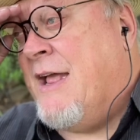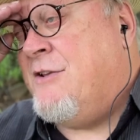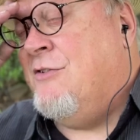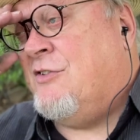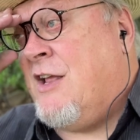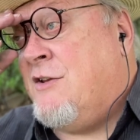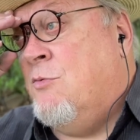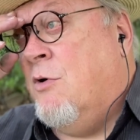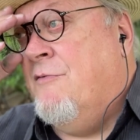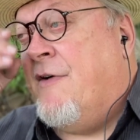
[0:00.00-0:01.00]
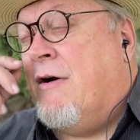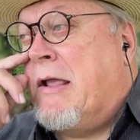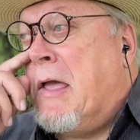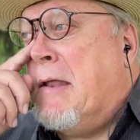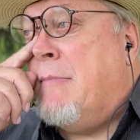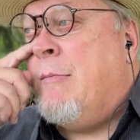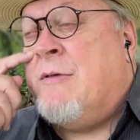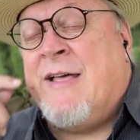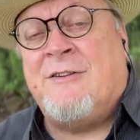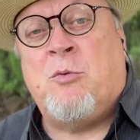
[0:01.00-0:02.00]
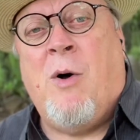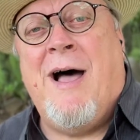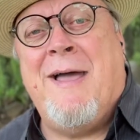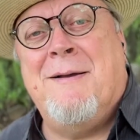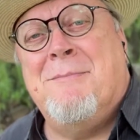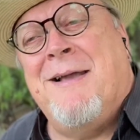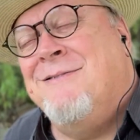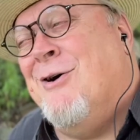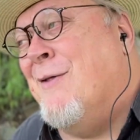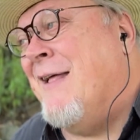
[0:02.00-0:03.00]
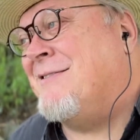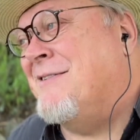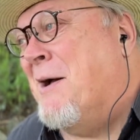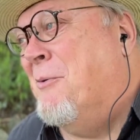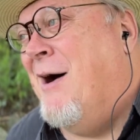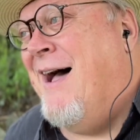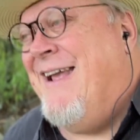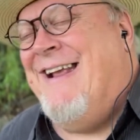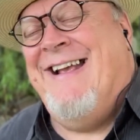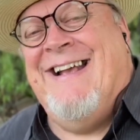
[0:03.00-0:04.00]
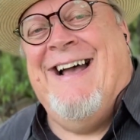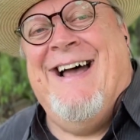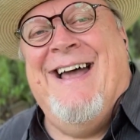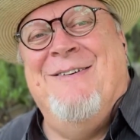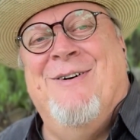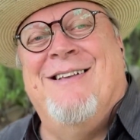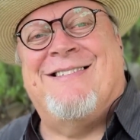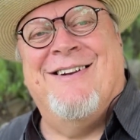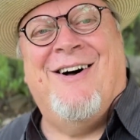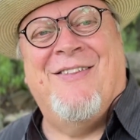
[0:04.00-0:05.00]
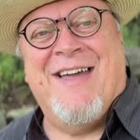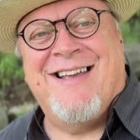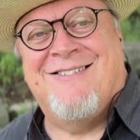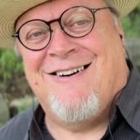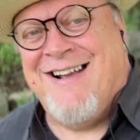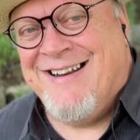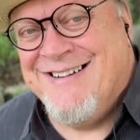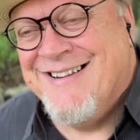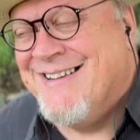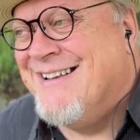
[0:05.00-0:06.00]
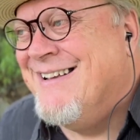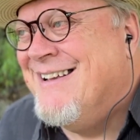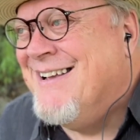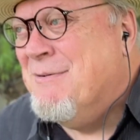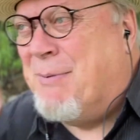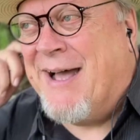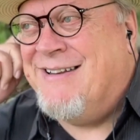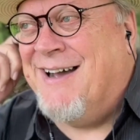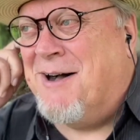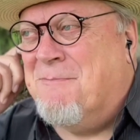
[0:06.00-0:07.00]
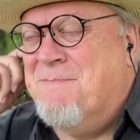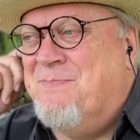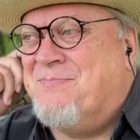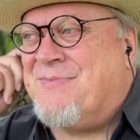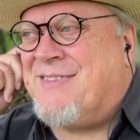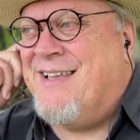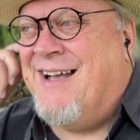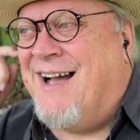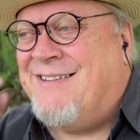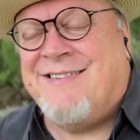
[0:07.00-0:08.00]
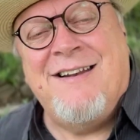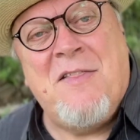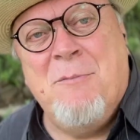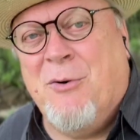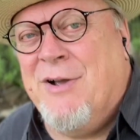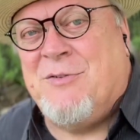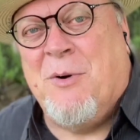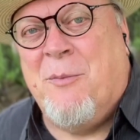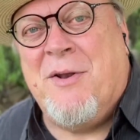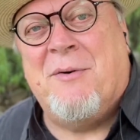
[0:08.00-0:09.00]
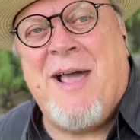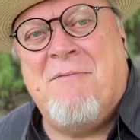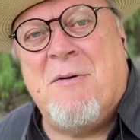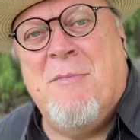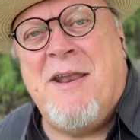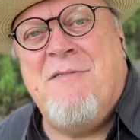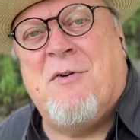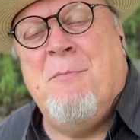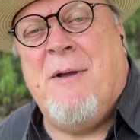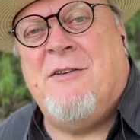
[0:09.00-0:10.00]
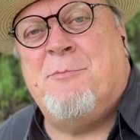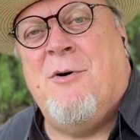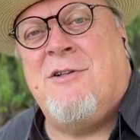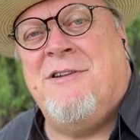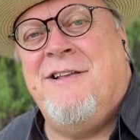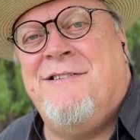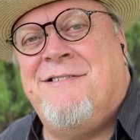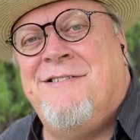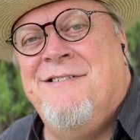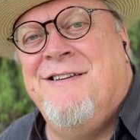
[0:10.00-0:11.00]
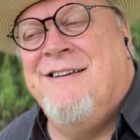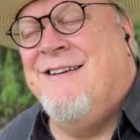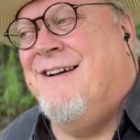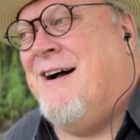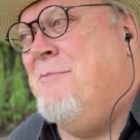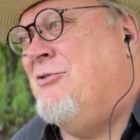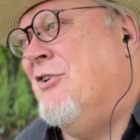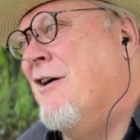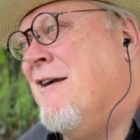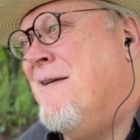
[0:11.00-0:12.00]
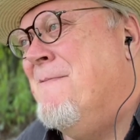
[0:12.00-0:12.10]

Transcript: you said you weren't very good. Maybe that's why. I'm like, no, that's not why. I wasn't all that great. But I said to the boys, well, we don't have the money for baseball cleats. I'm sorry.